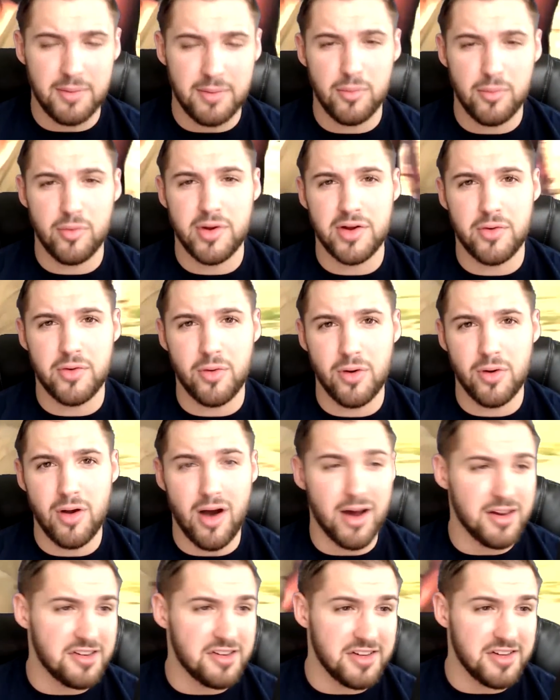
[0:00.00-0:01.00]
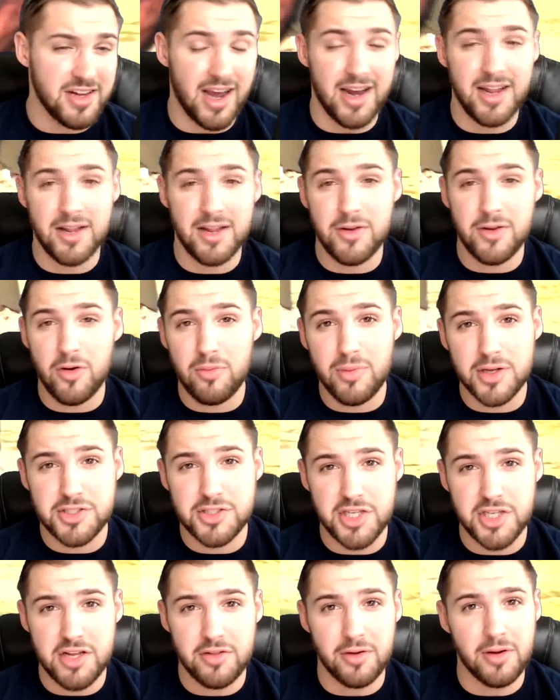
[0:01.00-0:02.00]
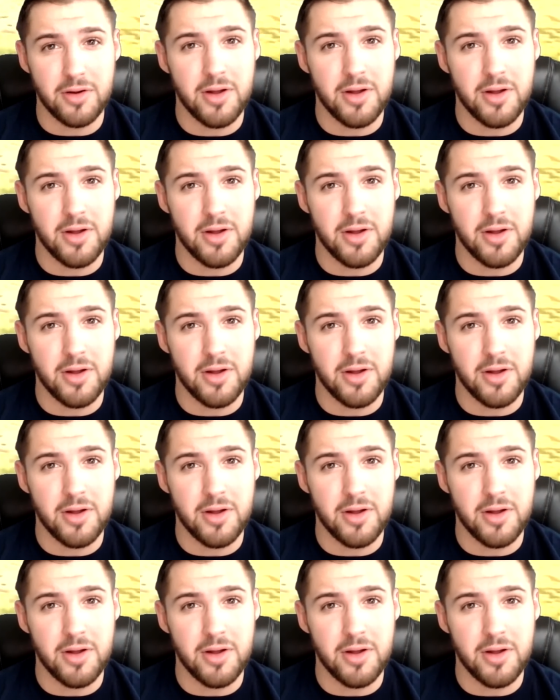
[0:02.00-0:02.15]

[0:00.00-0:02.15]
the Marine Corps. Honestly, I didn't know much either.